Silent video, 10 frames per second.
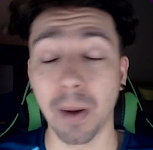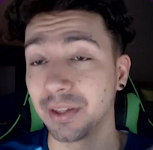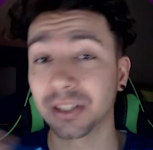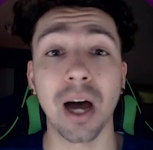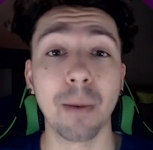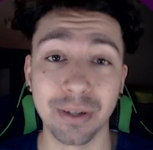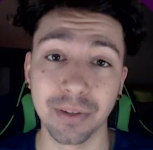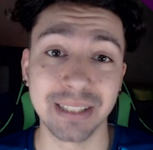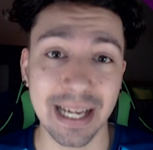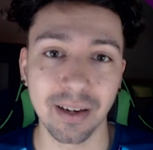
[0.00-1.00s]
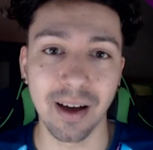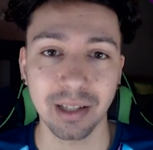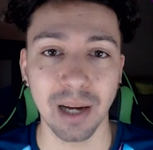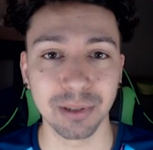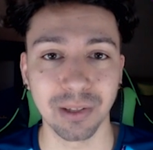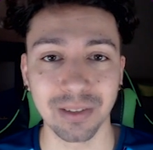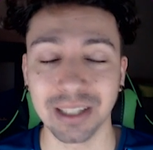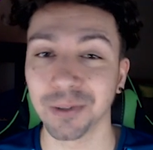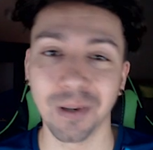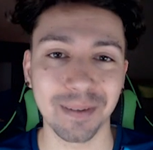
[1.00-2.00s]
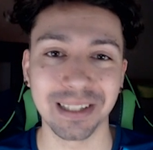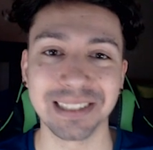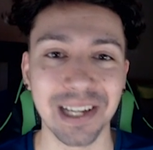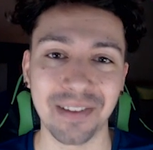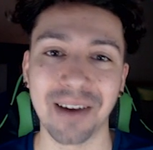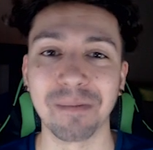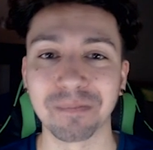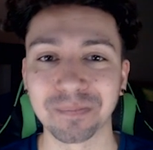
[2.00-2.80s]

by the time the deadline comes along. That's all I'm going to say on that